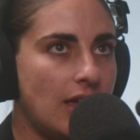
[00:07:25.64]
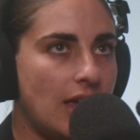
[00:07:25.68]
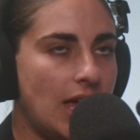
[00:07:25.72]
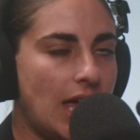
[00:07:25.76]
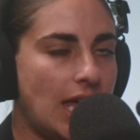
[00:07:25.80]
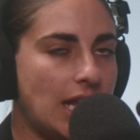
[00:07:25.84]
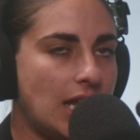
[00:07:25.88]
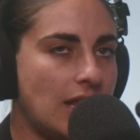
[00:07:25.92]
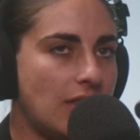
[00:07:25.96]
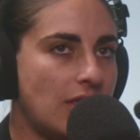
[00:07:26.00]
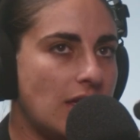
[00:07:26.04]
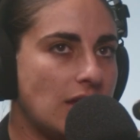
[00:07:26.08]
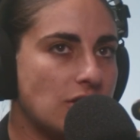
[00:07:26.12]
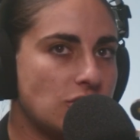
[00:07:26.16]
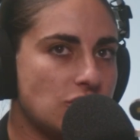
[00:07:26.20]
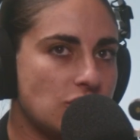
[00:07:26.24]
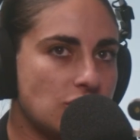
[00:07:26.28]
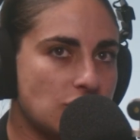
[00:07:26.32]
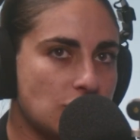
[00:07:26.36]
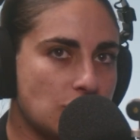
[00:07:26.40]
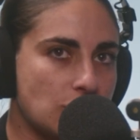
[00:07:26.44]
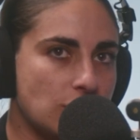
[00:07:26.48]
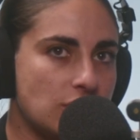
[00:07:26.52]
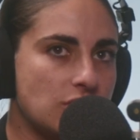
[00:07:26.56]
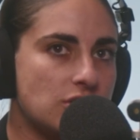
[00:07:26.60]
And I think
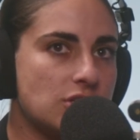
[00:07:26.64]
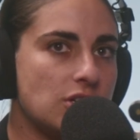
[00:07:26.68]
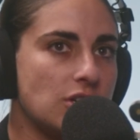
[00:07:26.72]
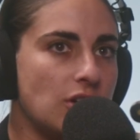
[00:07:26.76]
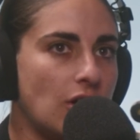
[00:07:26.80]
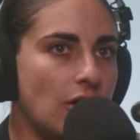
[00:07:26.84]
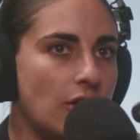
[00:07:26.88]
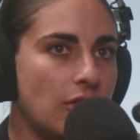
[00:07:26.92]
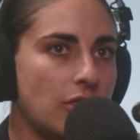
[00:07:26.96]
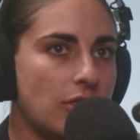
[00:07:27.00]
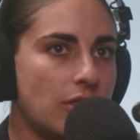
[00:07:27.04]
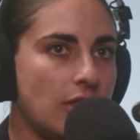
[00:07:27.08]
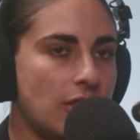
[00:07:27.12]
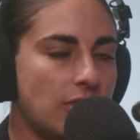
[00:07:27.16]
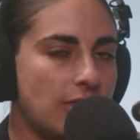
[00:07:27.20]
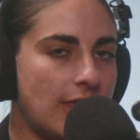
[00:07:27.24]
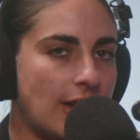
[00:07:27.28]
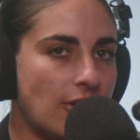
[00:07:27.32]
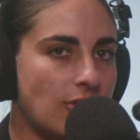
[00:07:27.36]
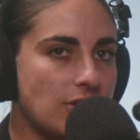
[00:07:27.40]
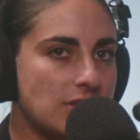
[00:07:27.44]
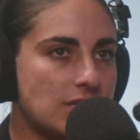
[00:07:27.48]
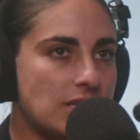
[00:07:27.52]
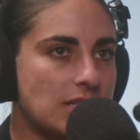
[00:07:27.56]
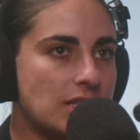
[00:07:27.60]
just good to note that
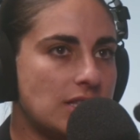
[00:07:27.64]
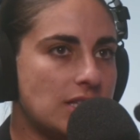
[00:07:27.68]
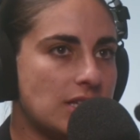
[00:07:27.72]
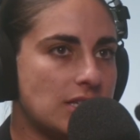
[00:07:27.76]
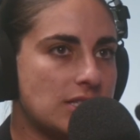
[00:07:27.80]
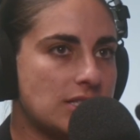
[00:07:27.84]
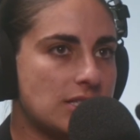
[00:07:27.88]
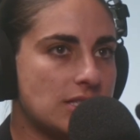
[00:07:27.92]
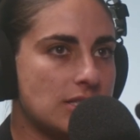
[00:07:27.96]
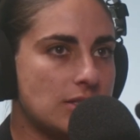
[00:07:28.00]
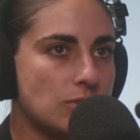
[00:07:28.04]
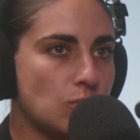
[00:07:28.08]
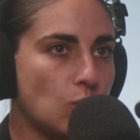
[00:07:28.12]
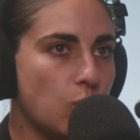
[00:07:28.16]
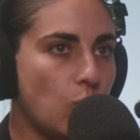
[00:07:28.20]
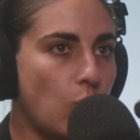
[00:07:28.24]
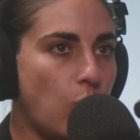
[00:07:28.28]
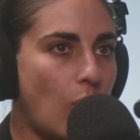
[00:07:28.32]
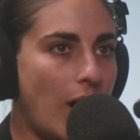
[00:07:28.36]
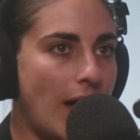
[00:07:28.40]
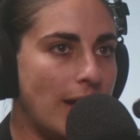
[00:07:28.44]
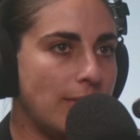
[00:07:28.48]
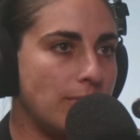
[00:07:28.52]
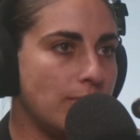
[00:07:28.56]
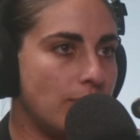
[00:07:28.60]
there isn't this
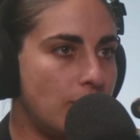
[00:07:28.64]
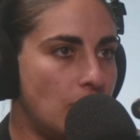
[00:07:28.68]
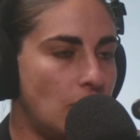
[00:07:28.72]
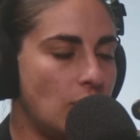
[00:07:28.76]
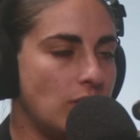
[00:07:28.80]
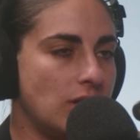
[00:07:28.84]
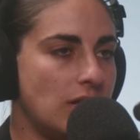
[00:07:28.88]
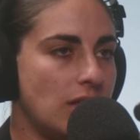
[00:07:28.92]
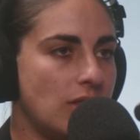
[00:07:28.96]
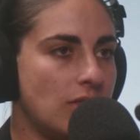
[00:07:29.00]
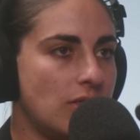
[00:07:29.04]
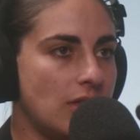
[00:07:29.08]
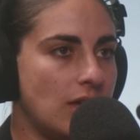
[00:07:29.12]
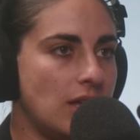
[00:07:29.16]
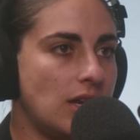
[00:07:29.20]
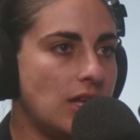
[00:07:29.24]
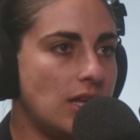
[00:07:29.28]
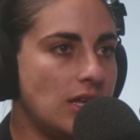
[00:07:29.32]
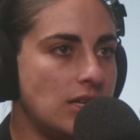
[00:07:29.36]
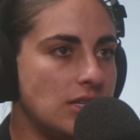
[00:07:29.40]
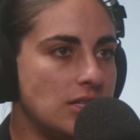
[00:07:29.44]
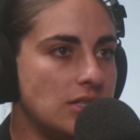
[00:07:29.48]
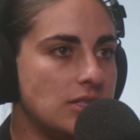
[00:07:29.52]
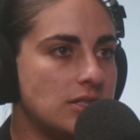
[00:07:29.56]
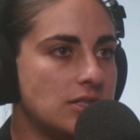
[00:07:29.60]
one body that
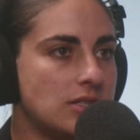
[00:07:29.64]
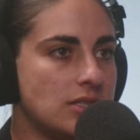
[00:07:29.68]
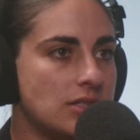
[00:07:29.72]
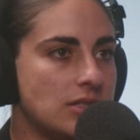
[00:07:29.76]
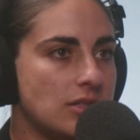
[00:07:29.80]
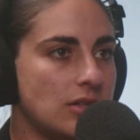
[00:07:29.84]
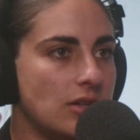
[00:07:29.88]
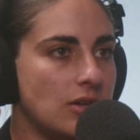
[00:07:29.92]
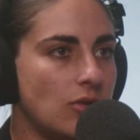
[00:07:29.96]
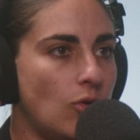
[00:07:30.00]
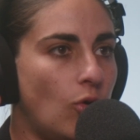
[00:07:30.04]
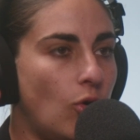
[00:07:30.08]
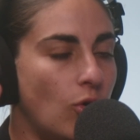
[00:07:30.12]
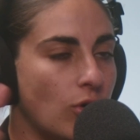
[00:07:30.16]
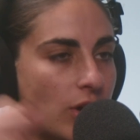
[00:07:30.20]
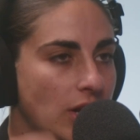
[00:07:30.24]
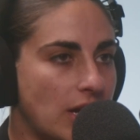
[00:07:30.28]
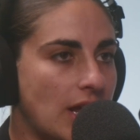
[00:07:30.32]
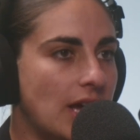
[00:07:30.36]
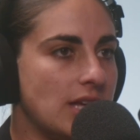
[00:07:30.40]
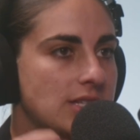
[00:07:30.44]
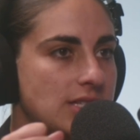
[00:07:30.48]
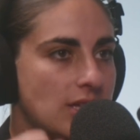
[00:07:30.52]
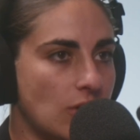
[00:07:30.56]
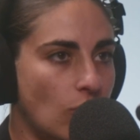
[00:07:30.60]
is
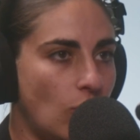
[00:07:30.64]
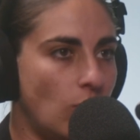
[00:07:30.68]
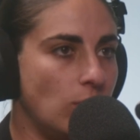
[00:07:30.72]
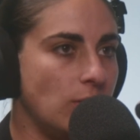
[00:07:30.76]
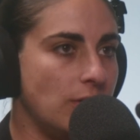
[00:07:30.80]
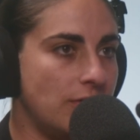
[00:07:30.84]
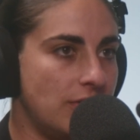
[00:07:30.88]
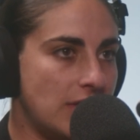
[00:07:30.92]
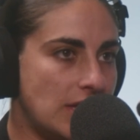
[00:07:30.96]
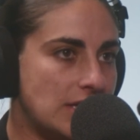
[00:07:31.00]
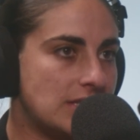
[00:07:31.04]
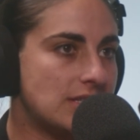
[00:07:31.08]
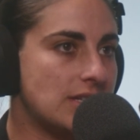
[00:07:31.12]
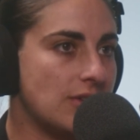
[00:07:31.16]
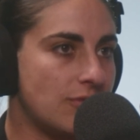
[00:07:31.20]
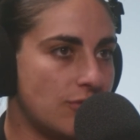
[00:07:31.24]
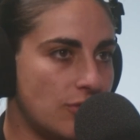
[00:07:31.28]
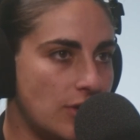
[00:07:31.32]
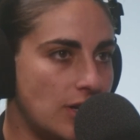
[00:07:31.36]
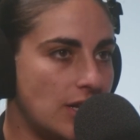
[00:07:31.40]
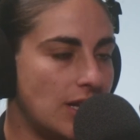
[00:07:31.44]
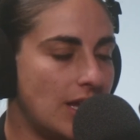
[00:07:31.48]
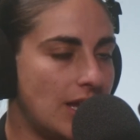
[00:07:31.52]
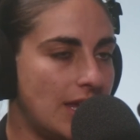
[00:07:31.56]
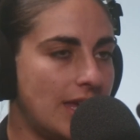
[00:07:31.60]
organising all of these
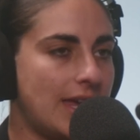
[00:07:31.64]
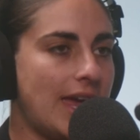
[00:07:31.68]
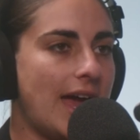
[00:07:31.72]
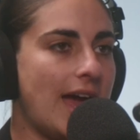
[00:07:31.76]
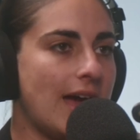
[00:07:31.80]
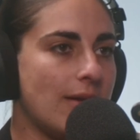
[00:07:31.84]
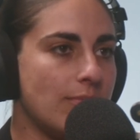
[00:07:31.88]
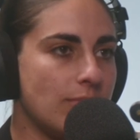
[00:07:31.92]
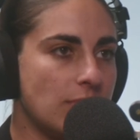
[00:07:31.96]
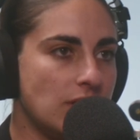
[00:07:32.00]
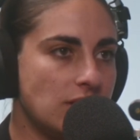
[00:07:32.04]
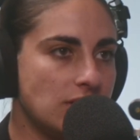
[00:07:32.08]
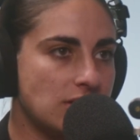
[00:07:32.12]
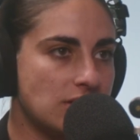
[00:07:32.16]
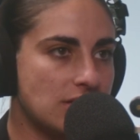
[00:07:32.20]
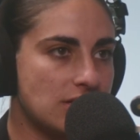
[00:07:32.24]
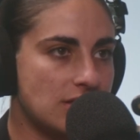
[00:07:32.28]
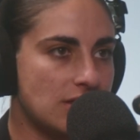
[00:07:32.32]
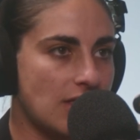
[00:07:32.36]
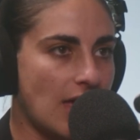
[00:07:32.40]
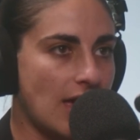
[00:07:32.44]
different encampments.